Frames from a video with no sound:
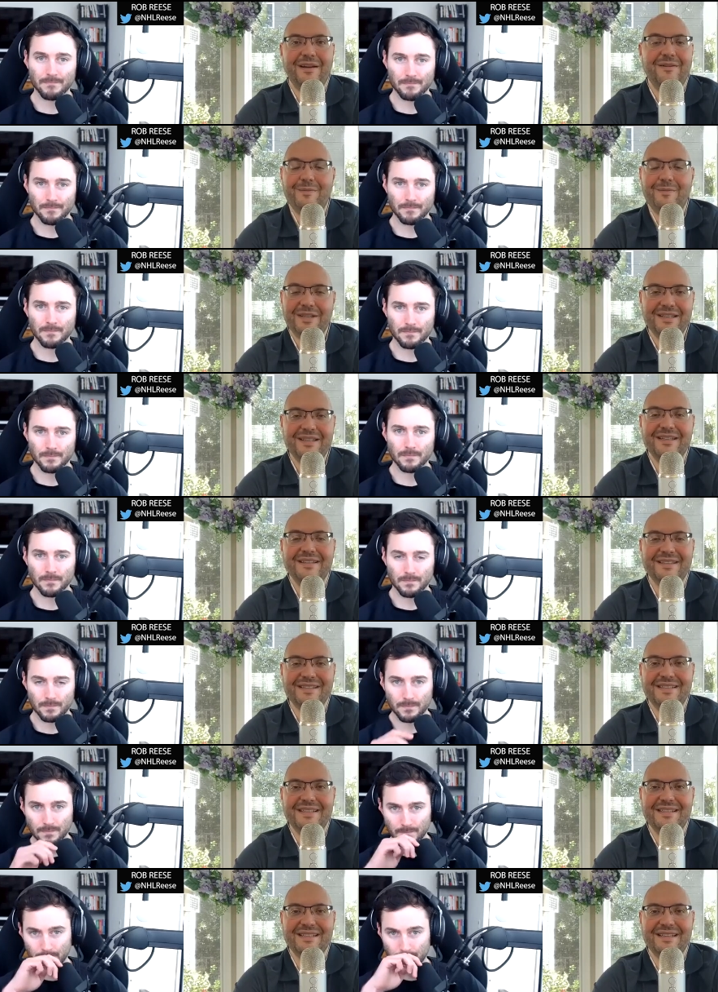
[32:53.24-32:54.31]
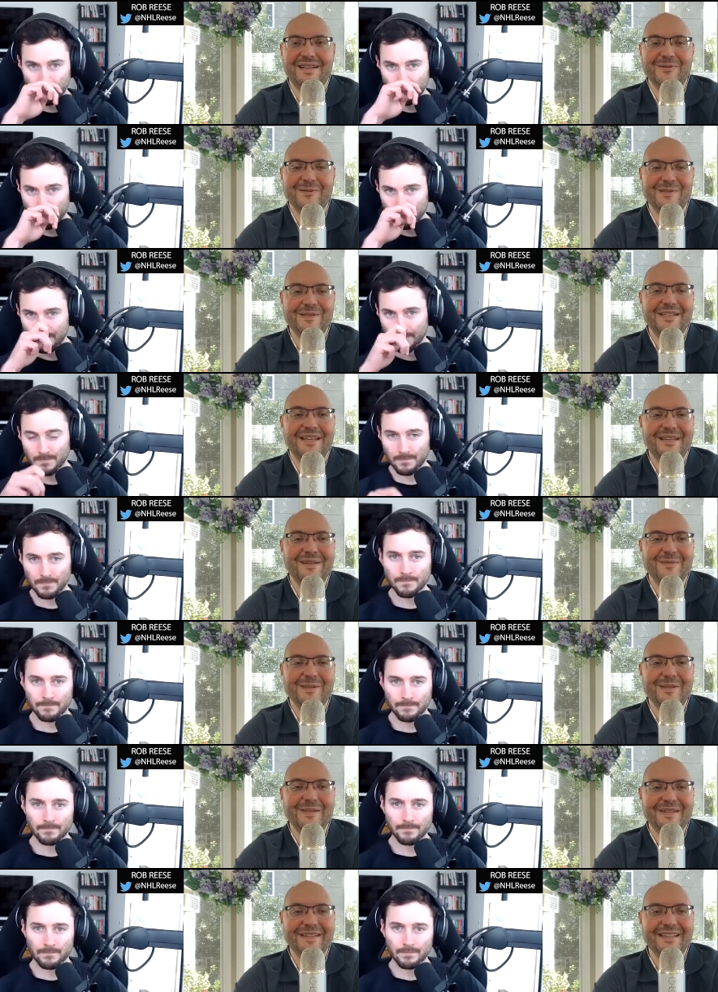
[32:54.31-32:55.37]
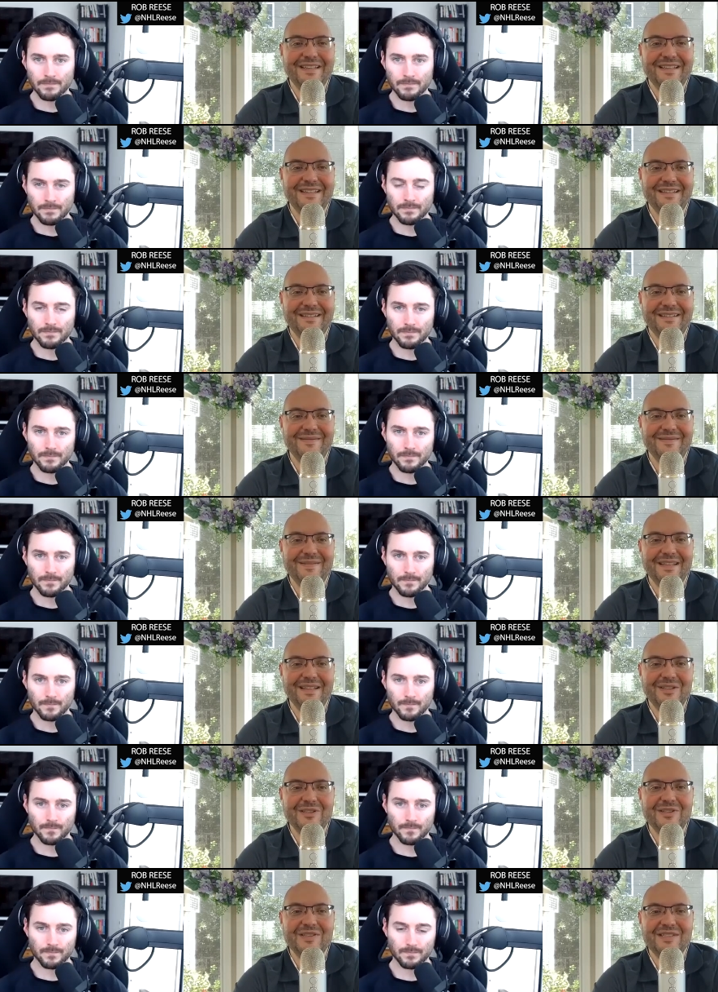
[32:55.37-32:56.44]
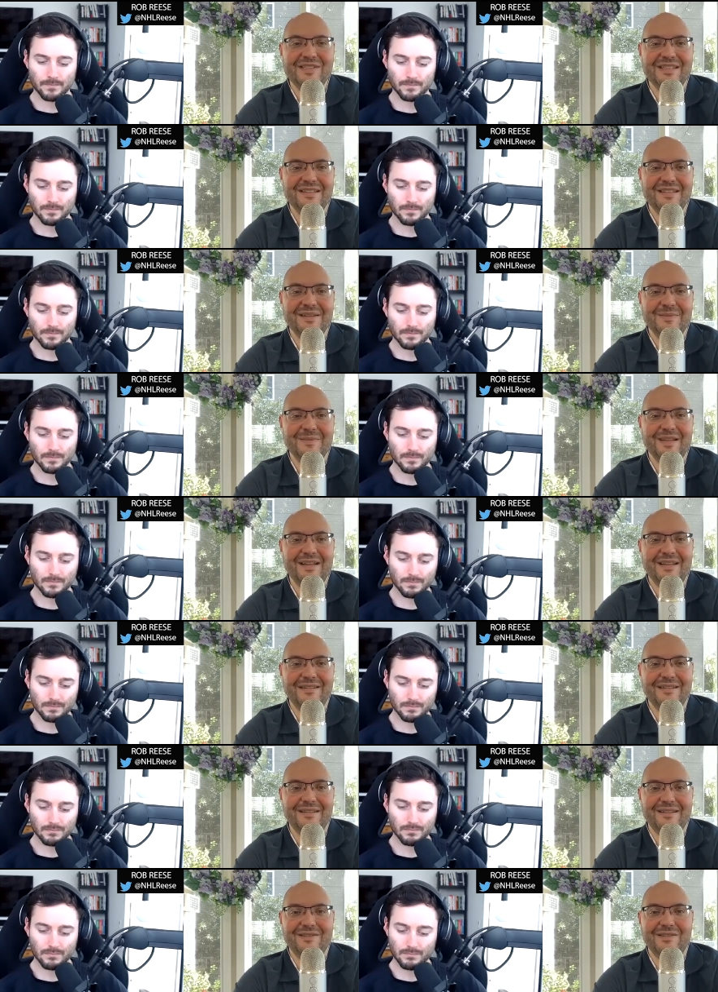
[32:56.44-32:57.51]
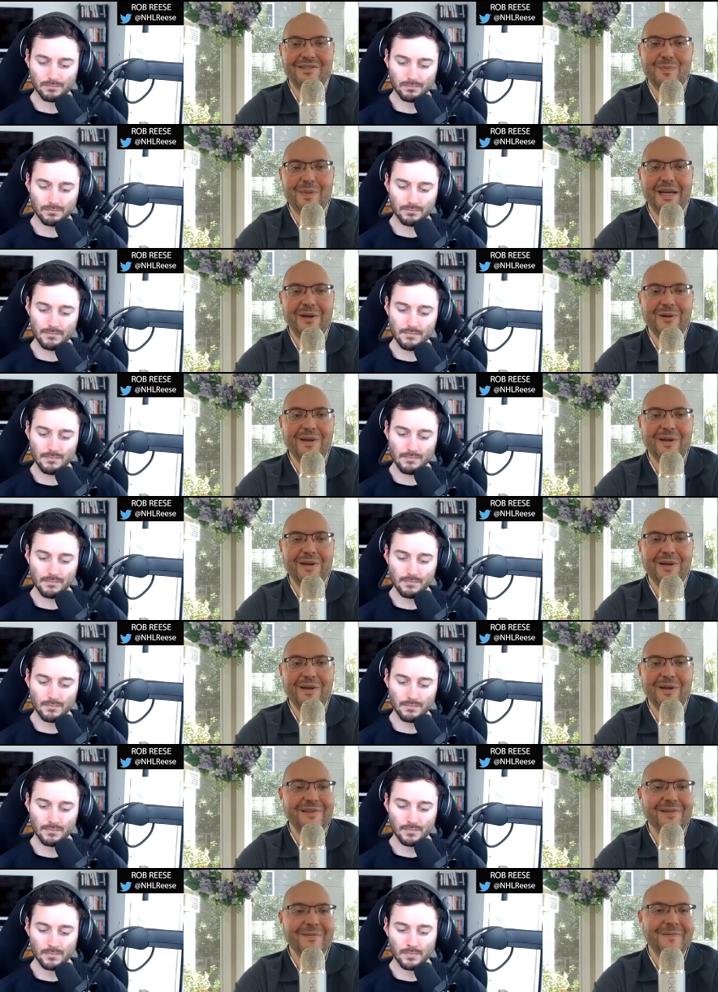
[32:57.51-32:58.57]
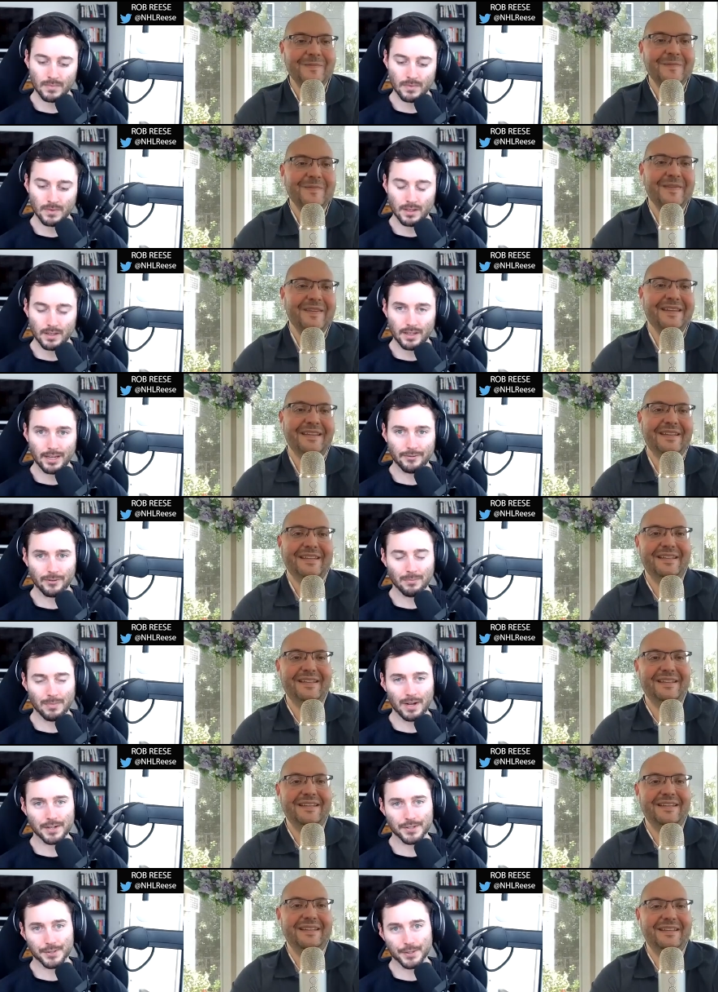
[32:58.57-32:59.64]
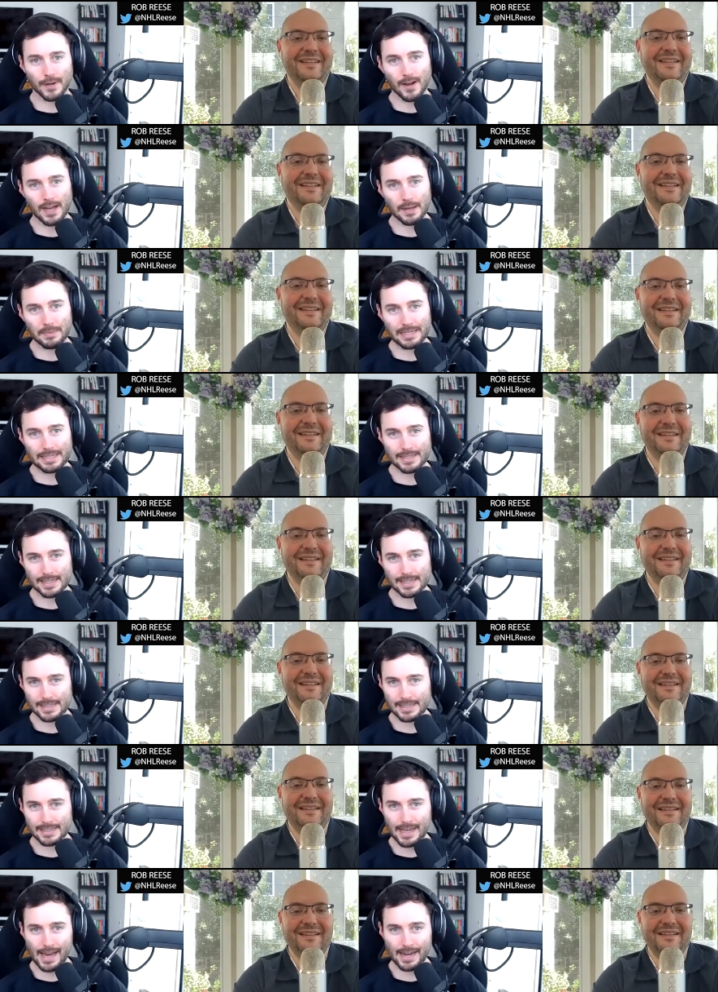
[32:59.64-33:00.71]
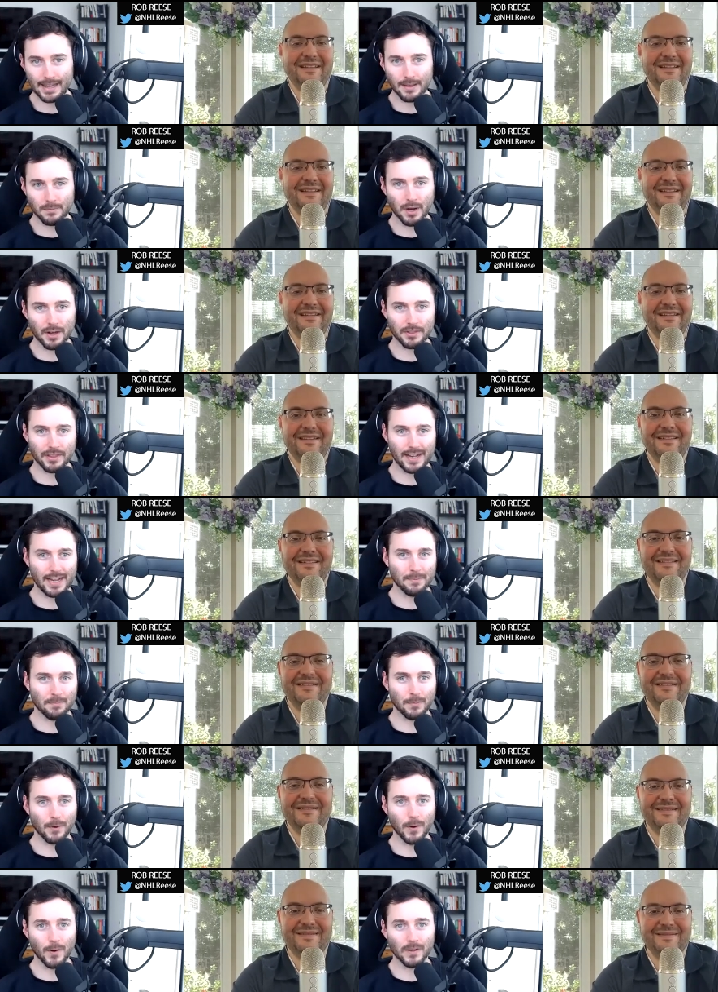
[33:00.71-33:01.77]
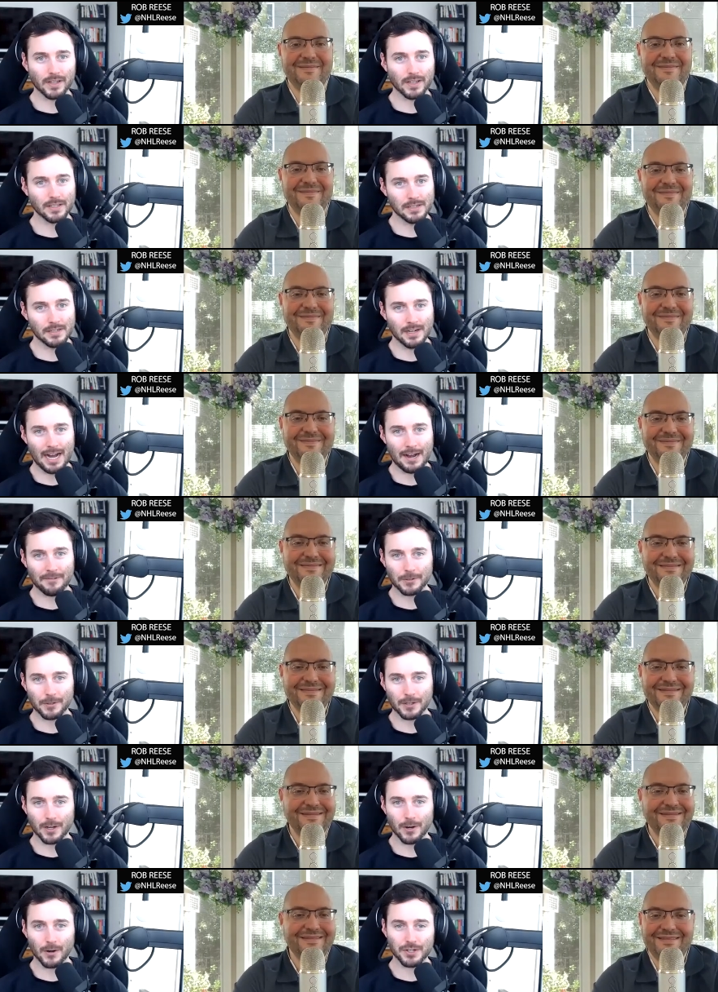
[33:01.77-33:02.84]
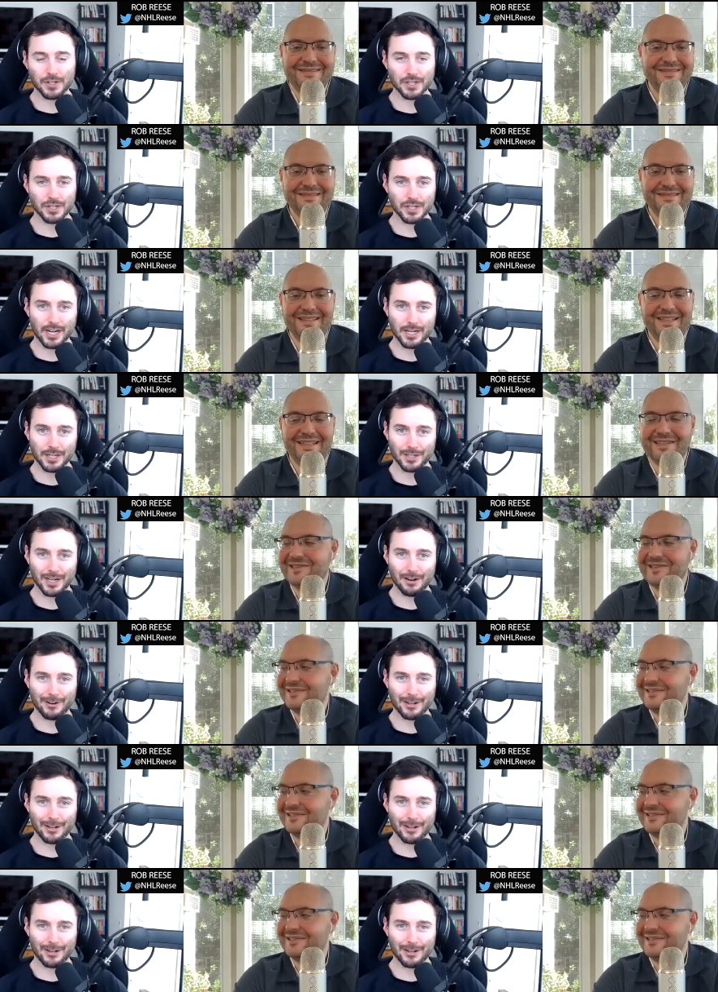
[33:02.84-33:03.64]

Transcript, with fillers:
Speaker 1: uh, beginning of the season, I would say. But uh, yeah, good to see them not uh, just bow out here.
Speaker 2: And for Montreal, I mean, six and ten in the month of April, you know, after a coaching change and